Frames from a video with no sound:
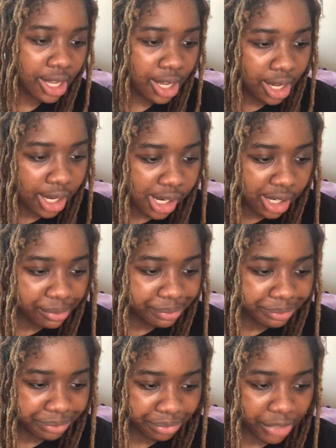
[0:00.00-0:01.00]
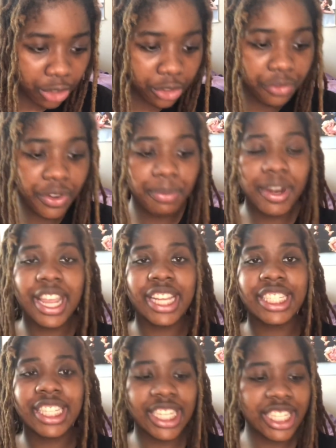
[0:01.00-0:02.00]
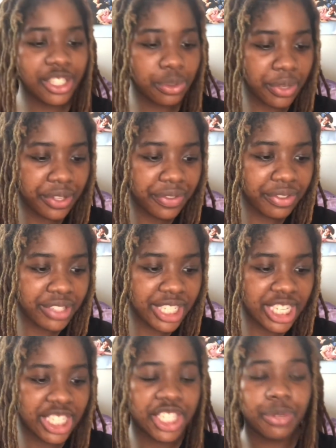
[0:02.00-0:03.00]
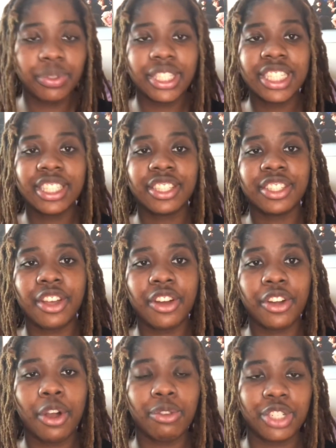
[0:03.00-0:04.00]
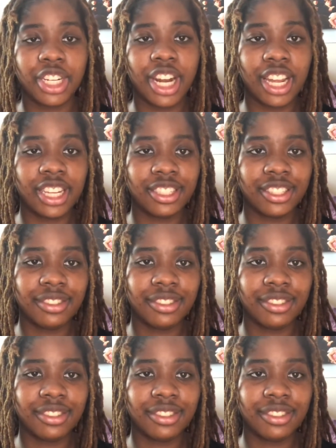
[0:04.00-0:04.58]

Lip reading: On November 18, 2015, she released the song Ocean Eyes.